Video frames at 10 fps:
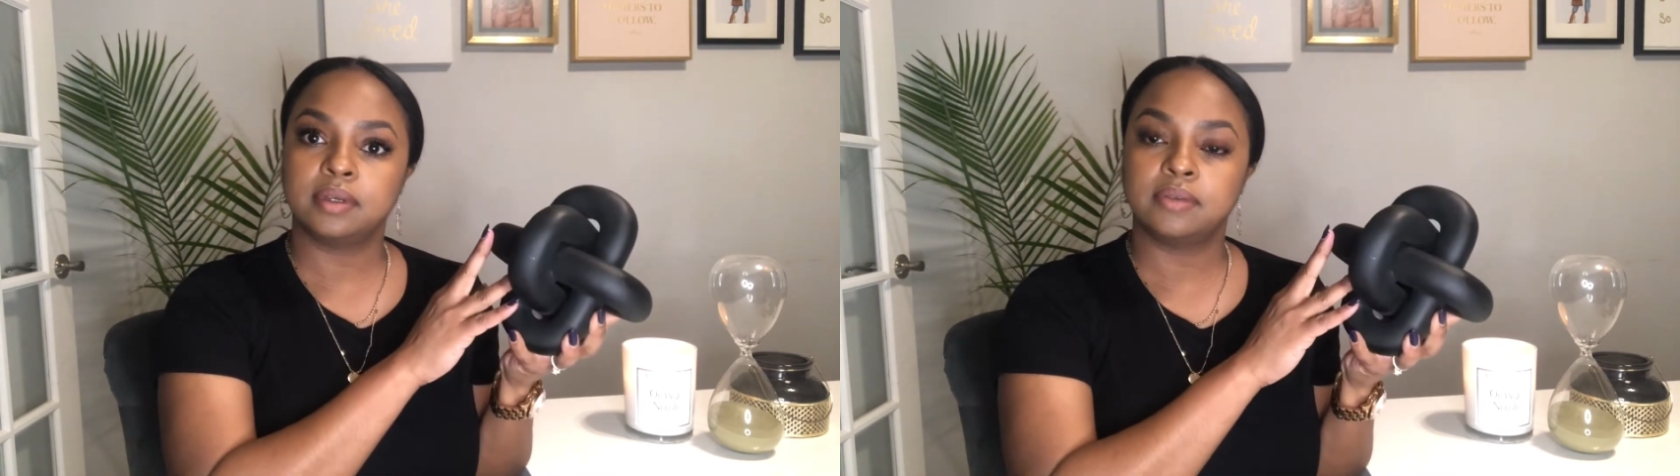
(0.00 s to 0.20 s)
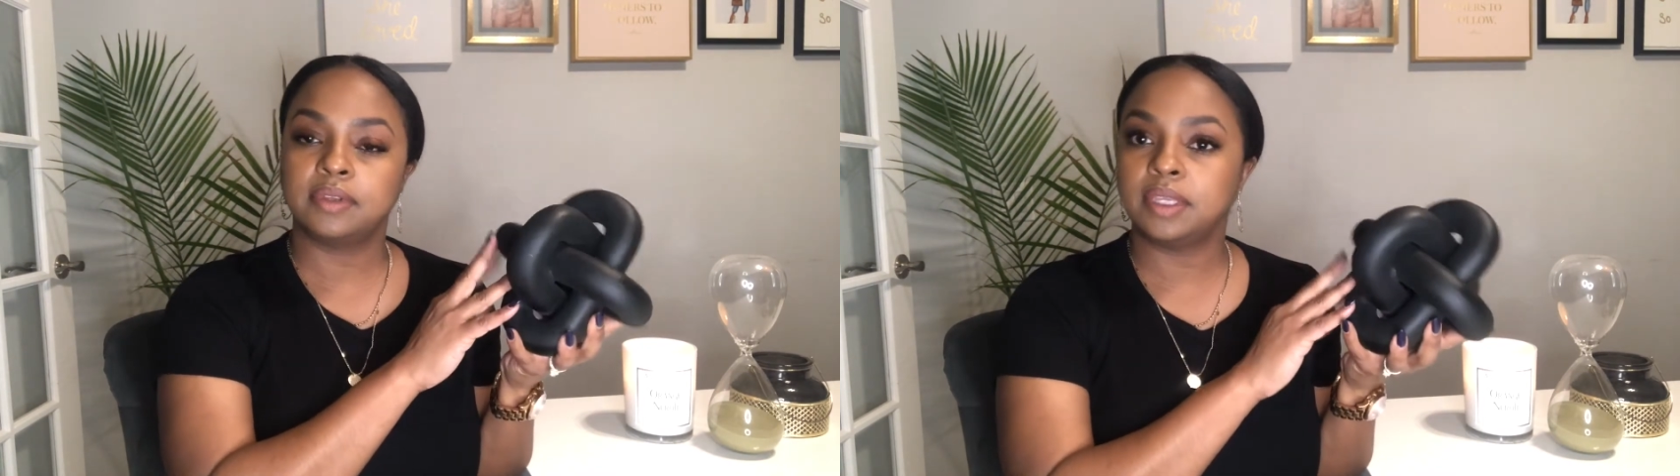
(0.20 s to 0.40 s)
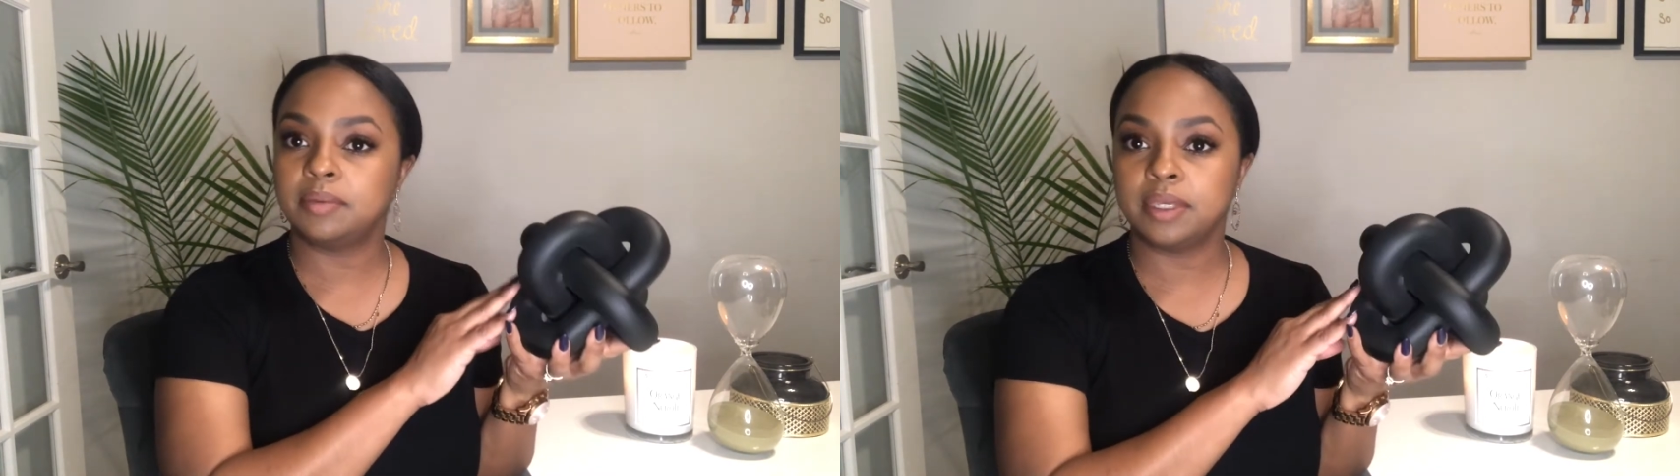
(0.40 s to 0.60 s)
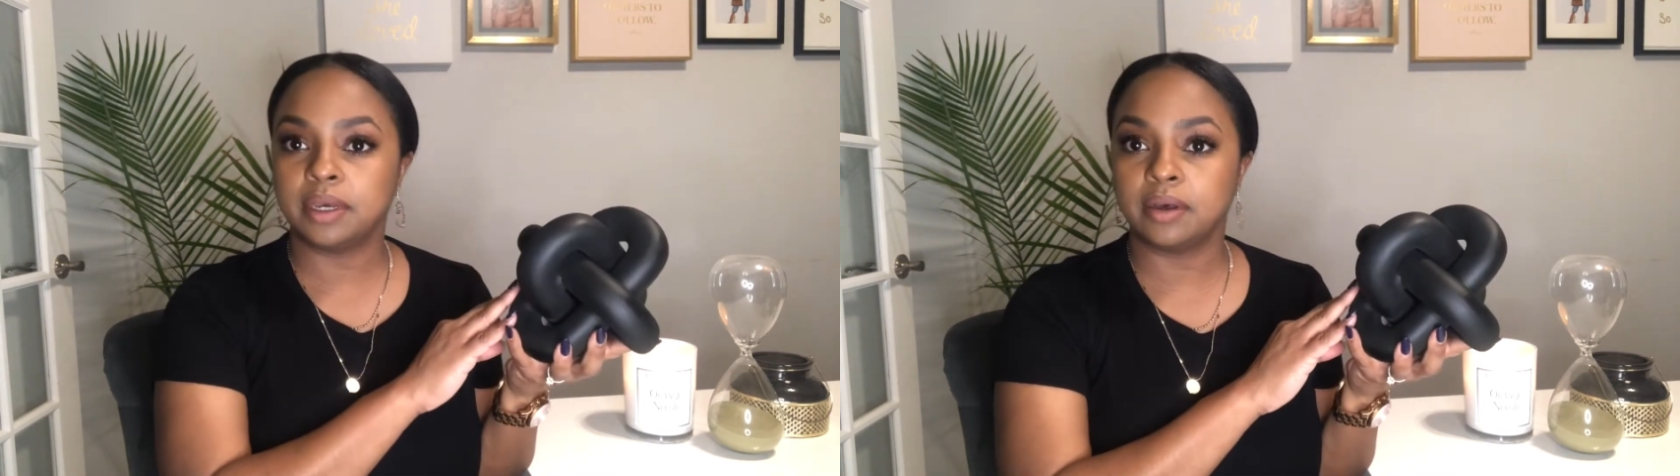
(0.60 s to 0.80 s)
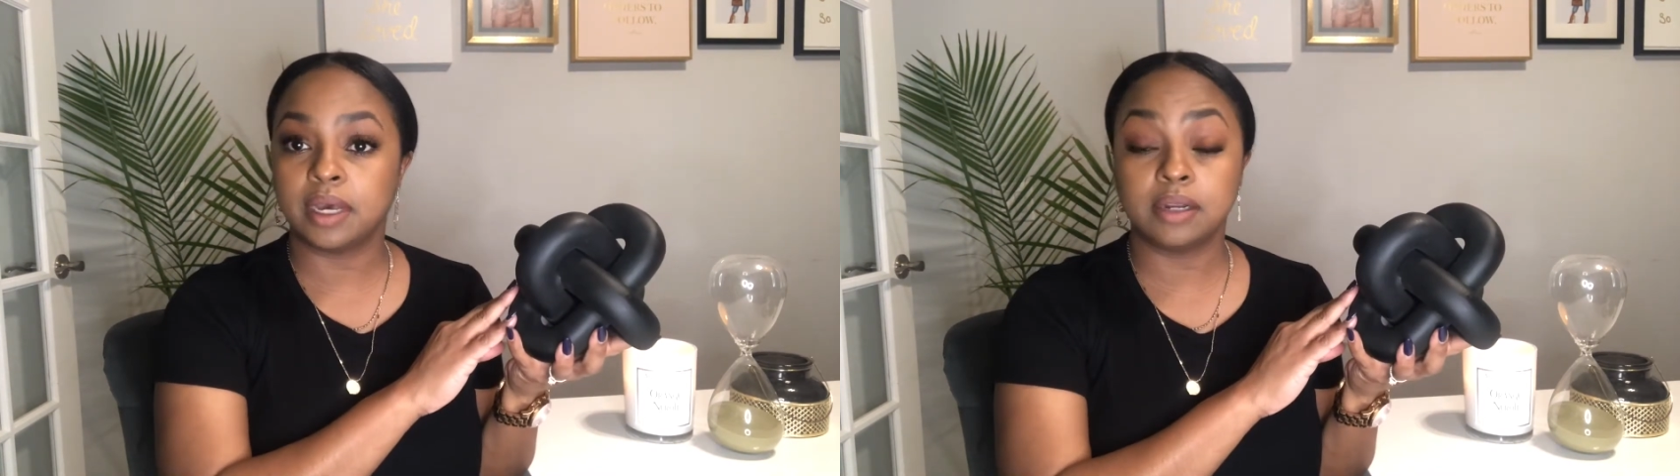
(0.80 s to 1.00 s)
Forgive me,
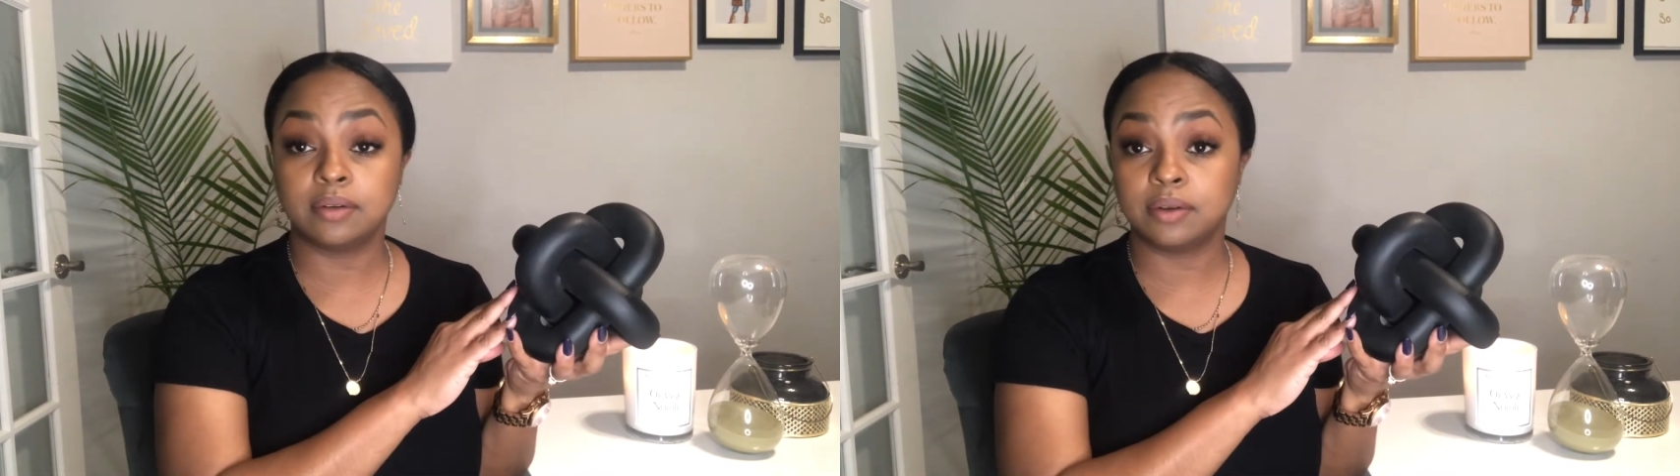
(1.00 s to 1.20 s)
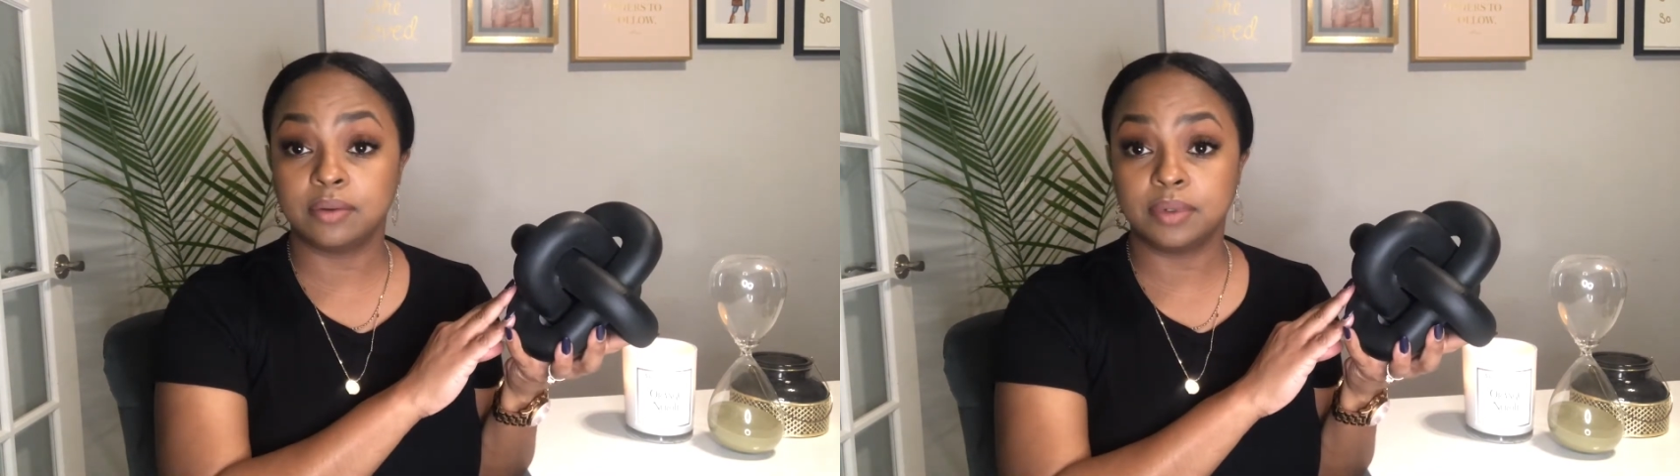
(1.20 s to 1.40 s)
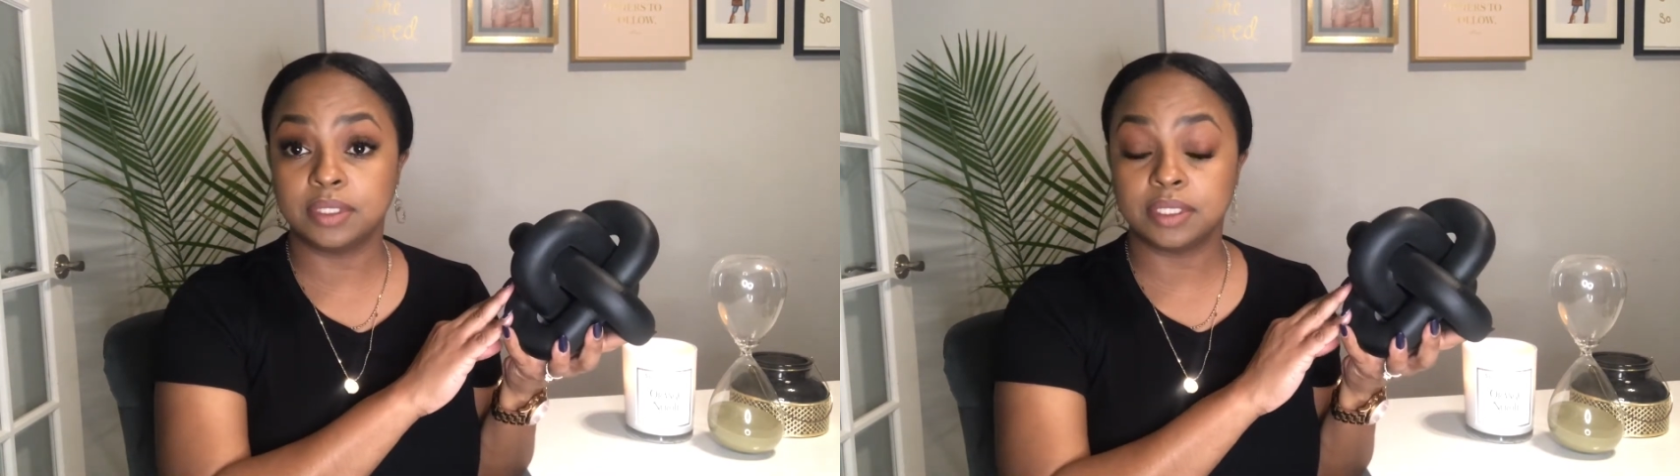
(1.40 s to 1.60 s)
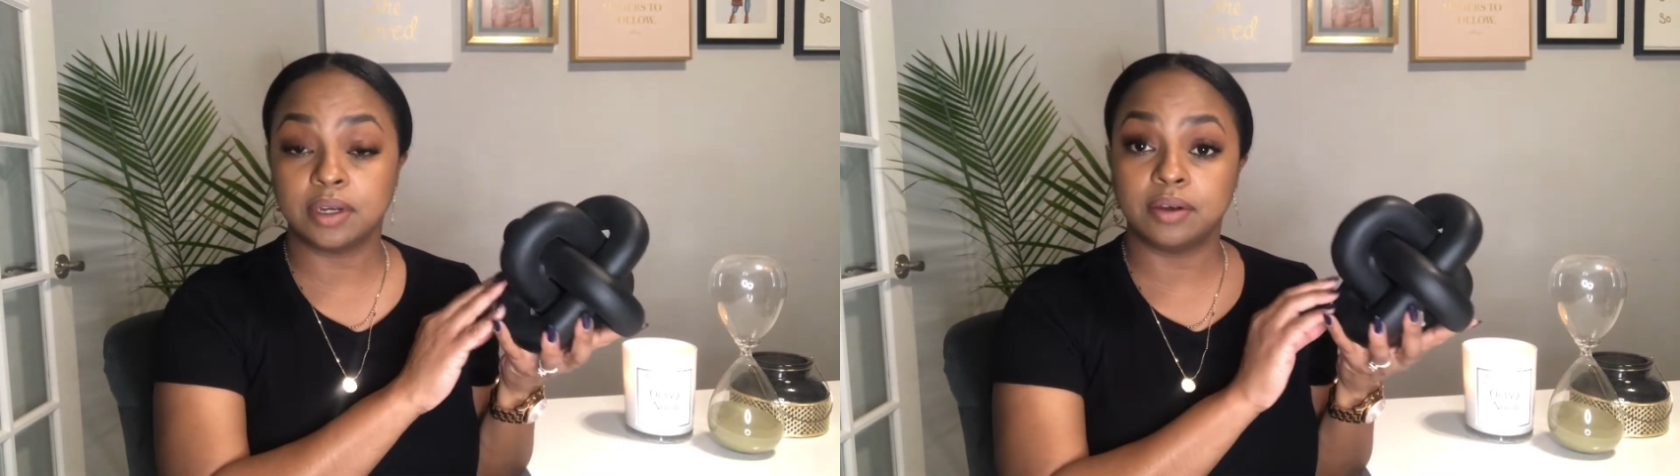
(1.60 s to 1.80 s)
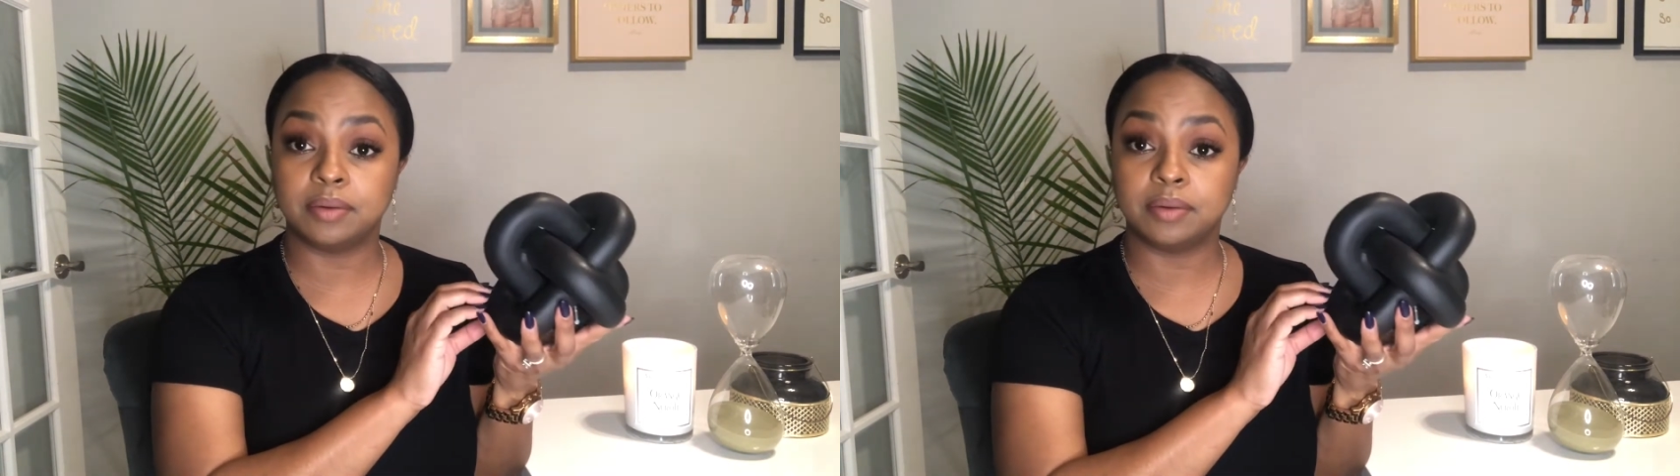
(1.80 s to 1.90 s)
y'all, I don't know what it's called,